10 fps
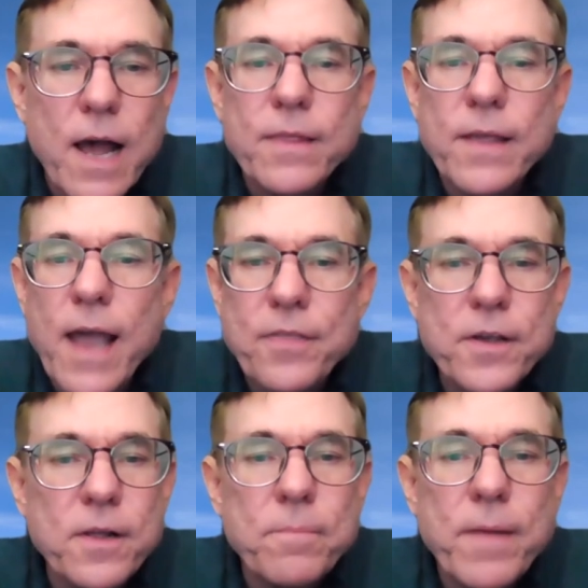on the
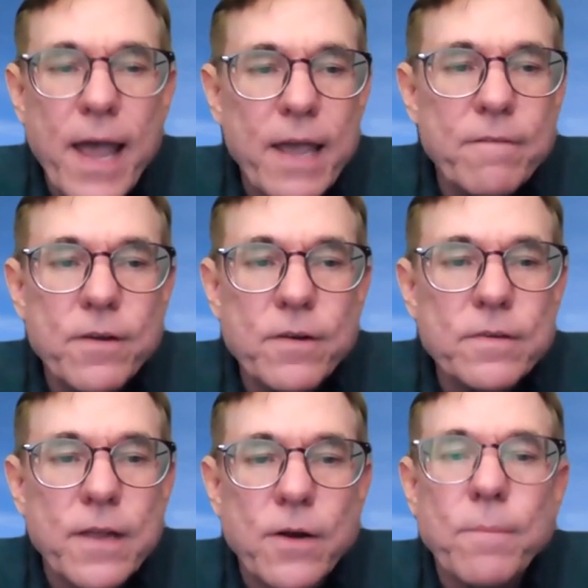ethical
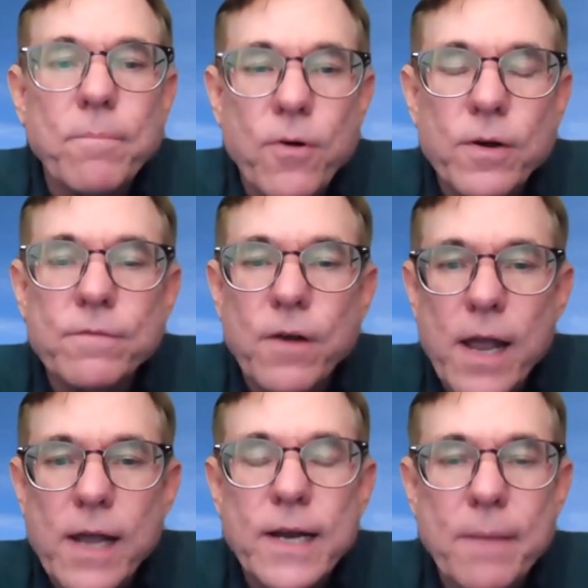behaviors that are important for
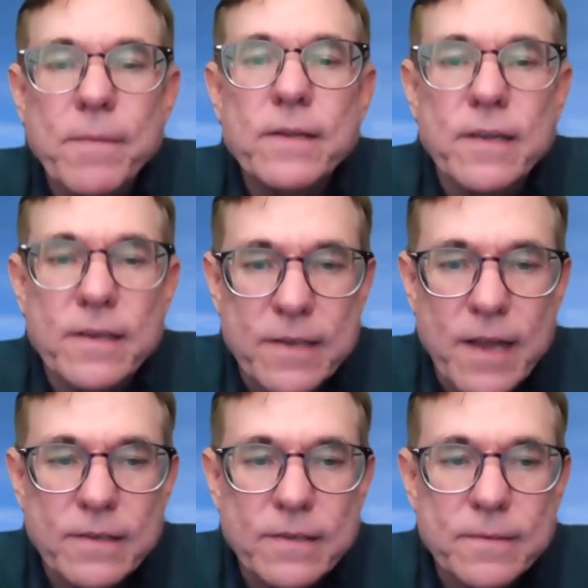economic
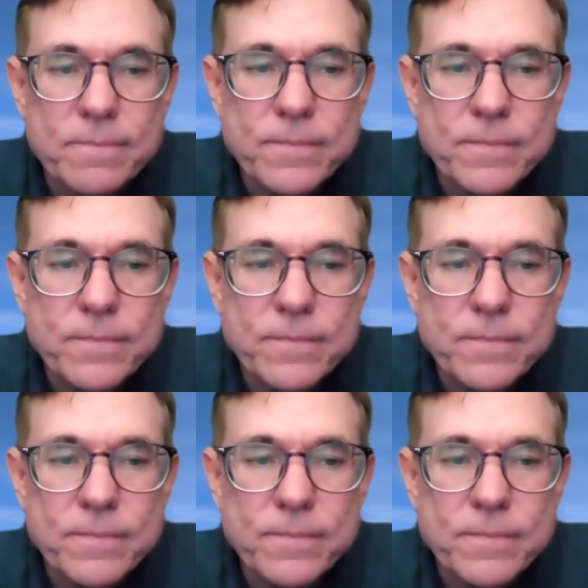success,